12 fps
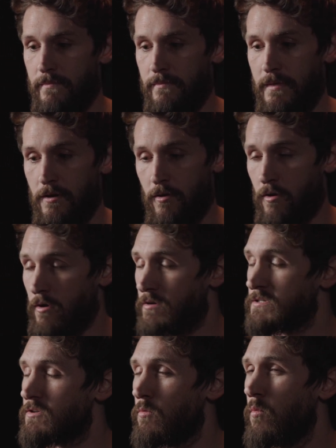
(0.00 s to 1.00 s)
there are
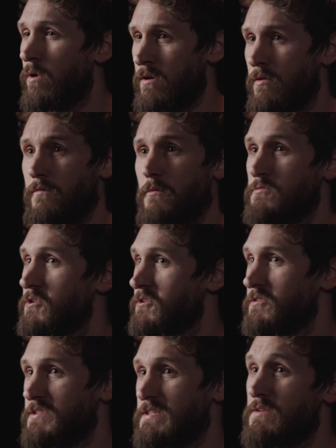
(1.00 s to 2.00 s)
also wonderful
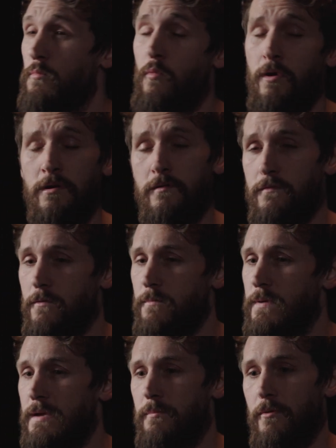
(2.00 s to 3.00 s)
churches and wonderful
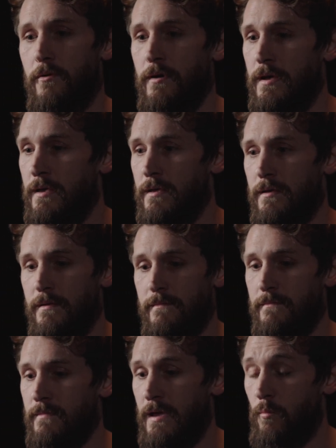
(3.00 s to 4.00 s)
people
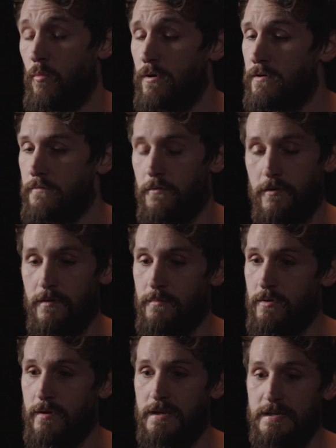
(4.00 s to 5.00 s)
and wonderful
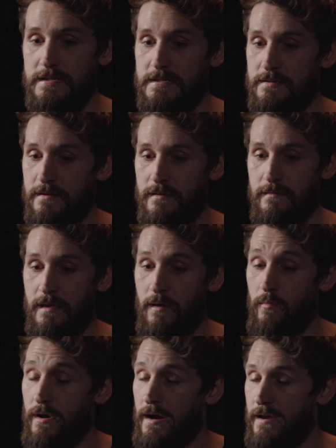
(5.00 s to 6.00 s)
communities. And
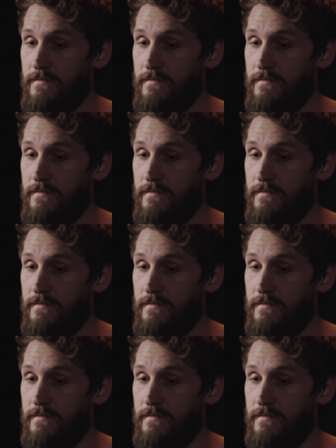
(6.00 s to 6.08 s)
what I've